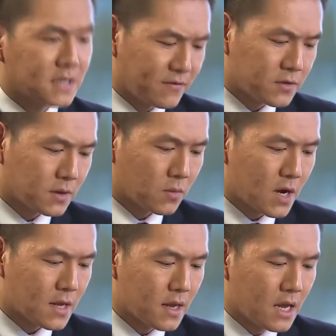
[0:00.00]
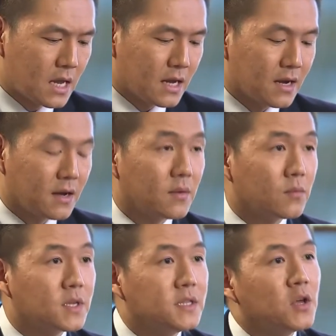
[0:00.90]
is definitely one.
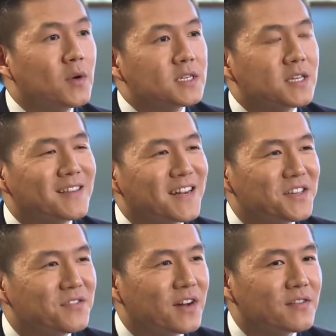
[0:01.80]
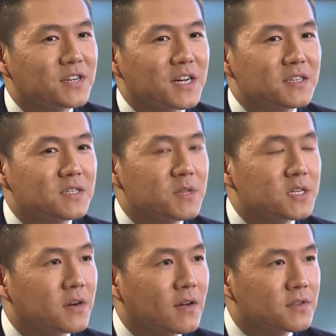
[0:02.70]
When the U.S. indicted 5 Chinese
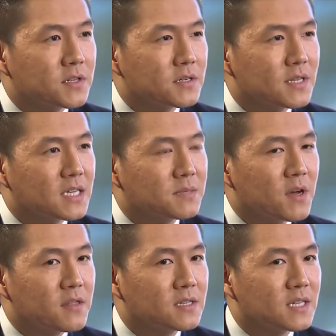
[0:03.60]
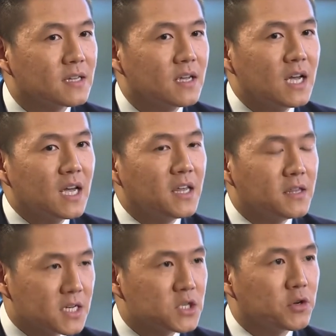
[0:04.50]
military officers last month, they said
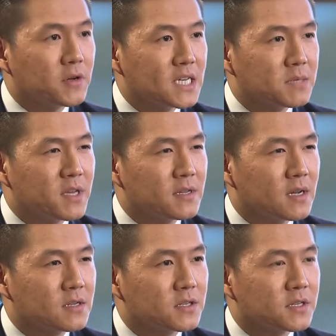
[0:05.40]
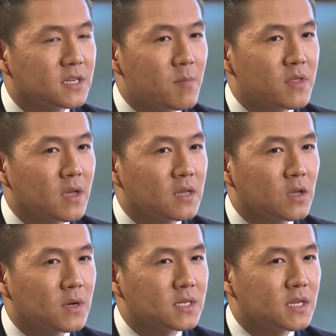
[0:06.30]
industrial espionage is something the
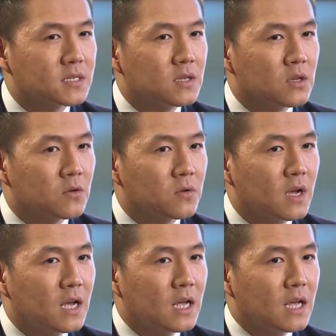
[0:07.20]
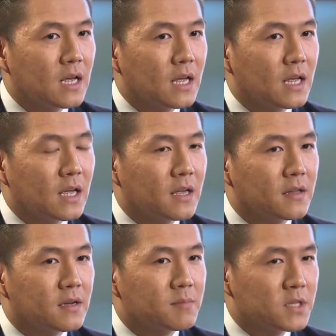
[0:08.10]
U.S. doesn't do.
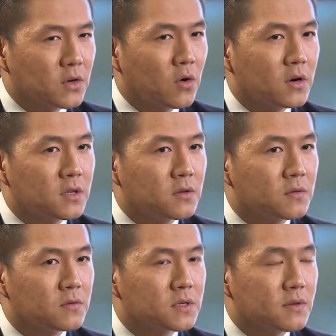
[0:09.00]
But according to